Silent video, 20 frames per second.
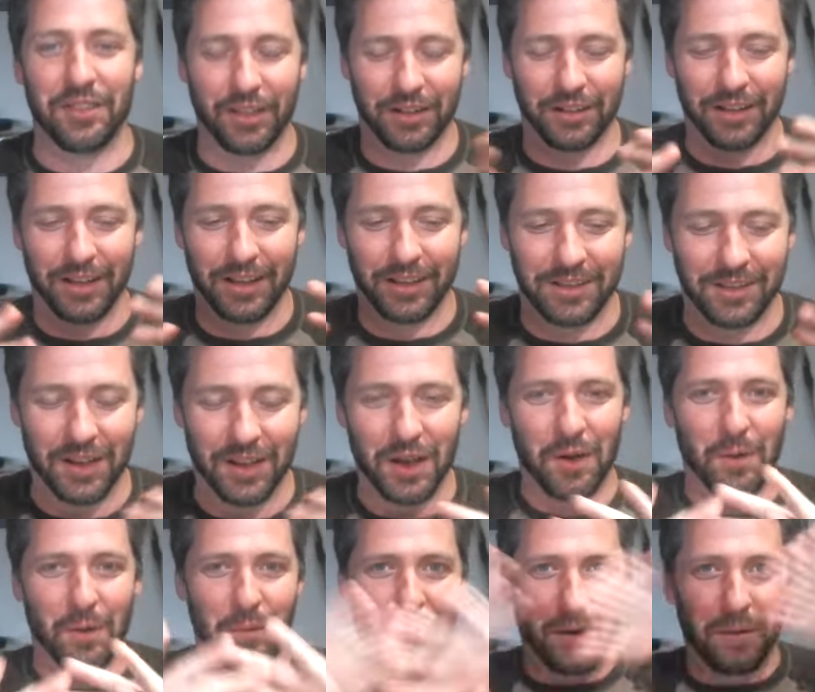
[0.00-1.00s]
the like
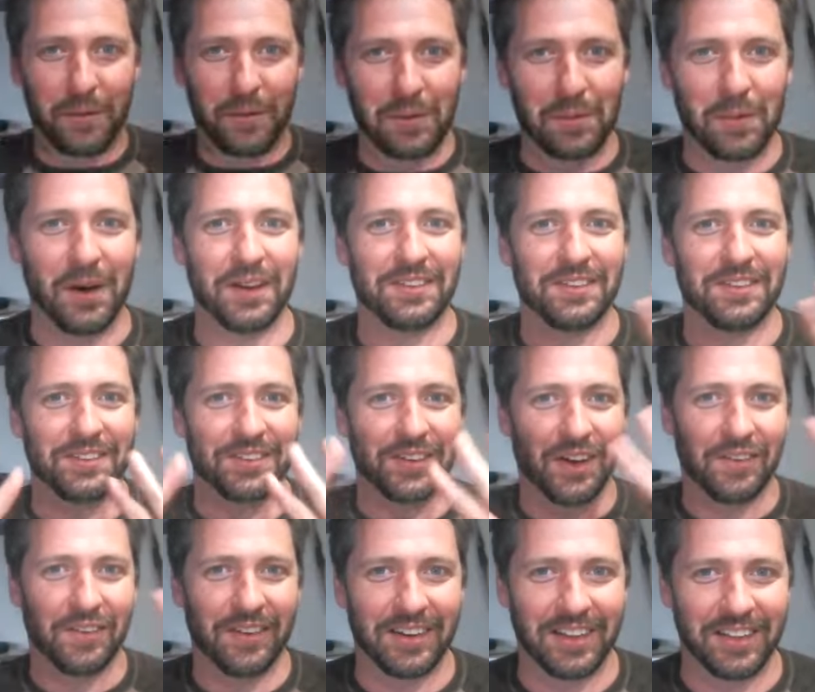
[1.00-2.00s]
what we want is
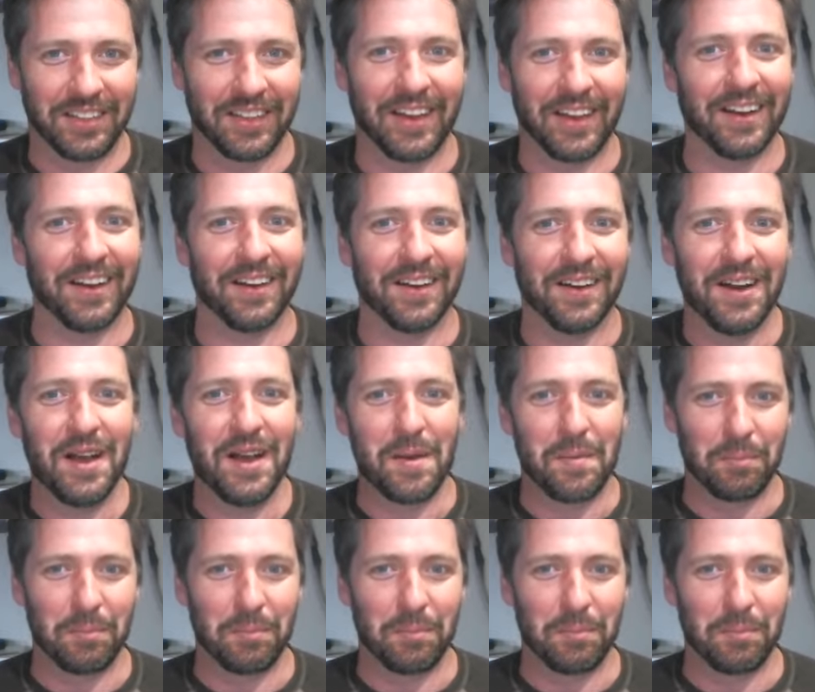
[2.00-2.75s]
already there,